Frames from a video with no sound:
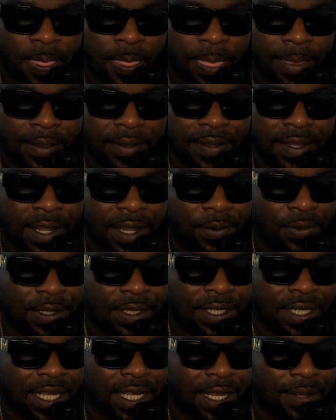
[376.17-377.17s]
There's not one
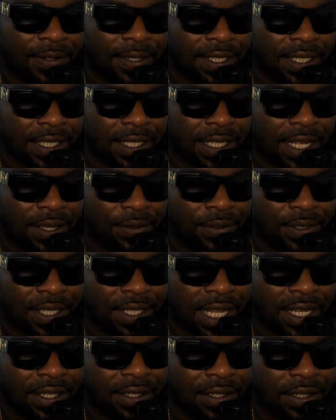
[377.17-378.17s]
time the sellout was
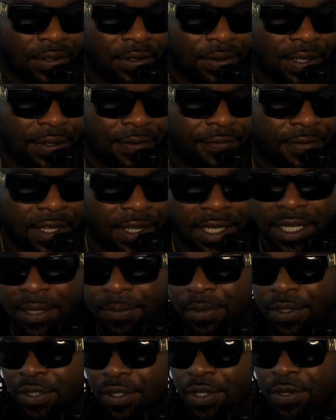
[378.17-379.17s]
like, you know what, fuck it, I'm
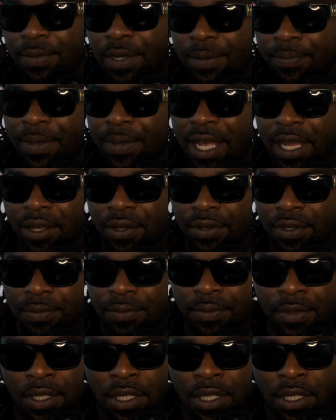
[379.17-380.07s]
gonna turn my back on him.